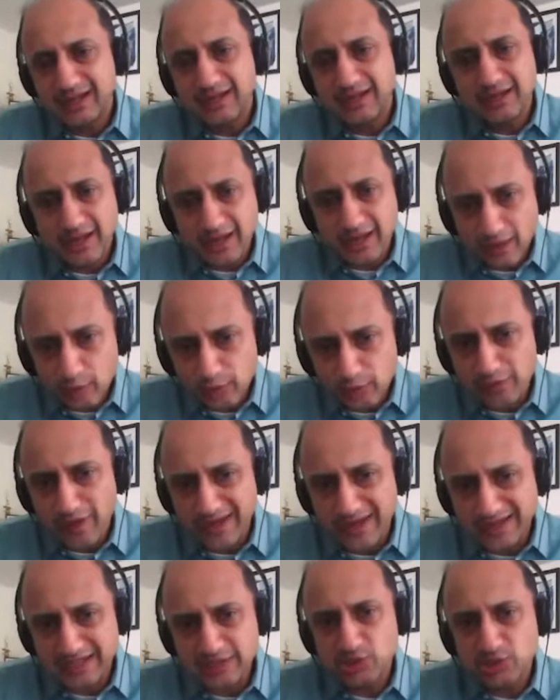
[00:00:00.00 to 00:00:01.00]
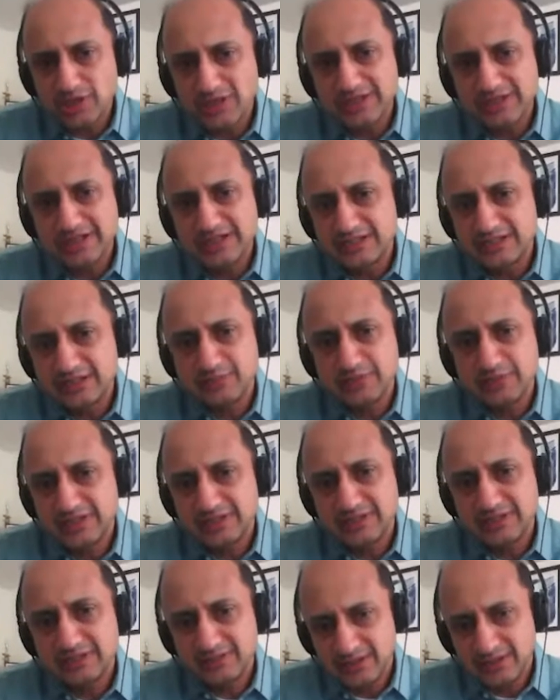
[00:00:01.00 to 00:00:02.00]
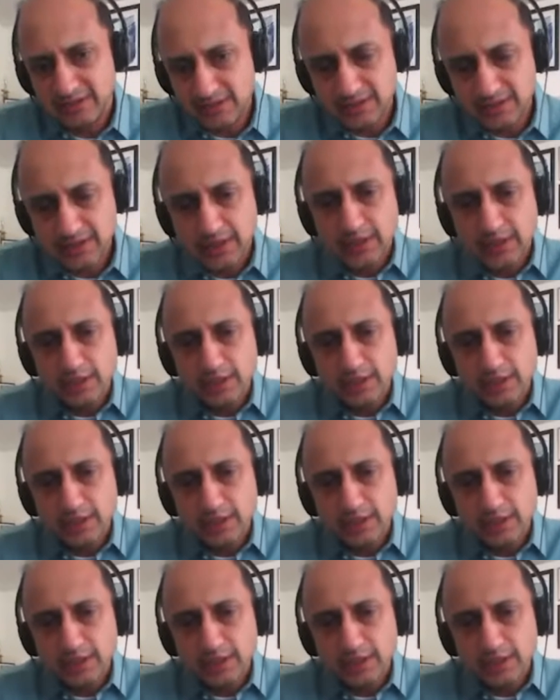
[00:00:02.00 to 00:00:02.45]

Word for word: allow financial intermediaries